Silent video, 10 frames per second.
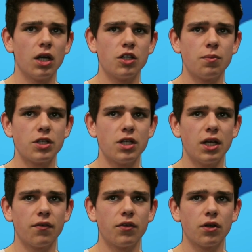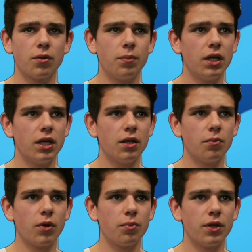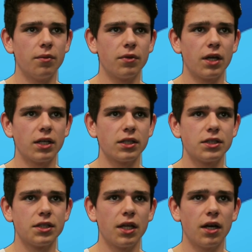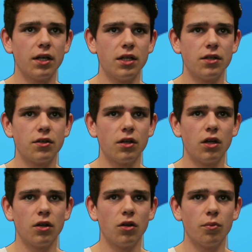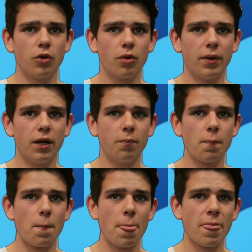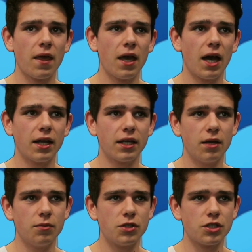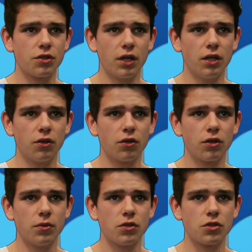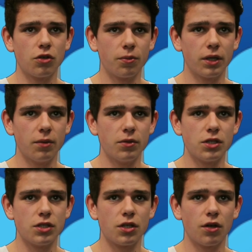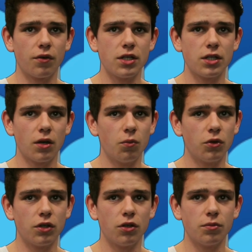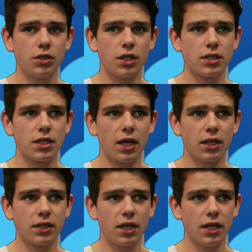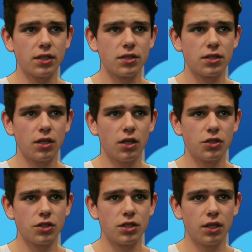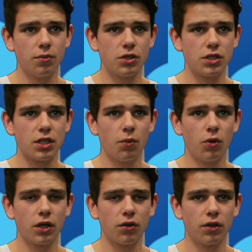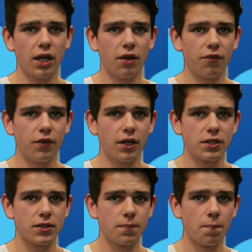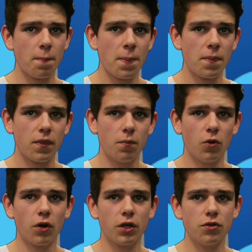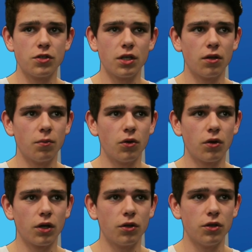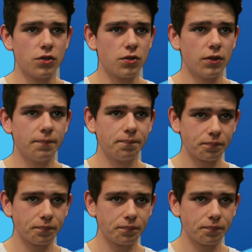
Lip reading: Especially after completing my prelim tasks that I needed to learn a lot more about. Adding images, creating documents, cropping images, erasing unwanted objects, adding text, adjusting images and working on layer effects. The more I used it, the more I got used to it.